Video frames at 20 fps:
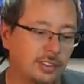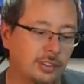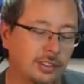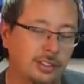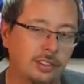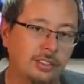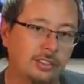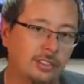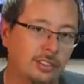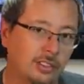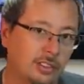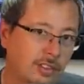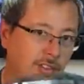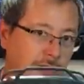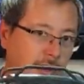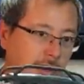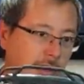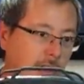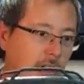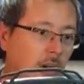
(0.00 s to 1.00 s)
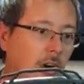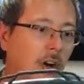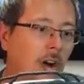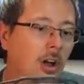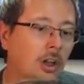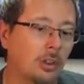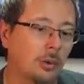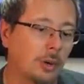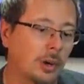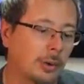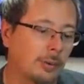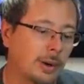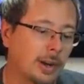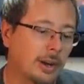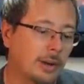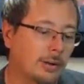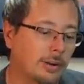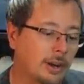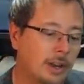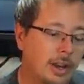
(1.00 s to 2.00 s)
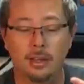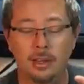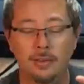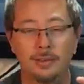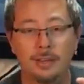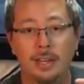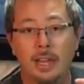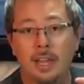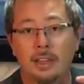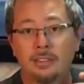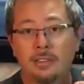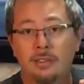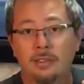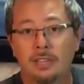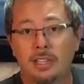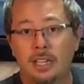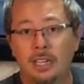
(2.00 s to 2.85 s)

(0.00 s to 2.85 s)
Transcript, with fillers: So this is just a fun car all the way around. If you guys have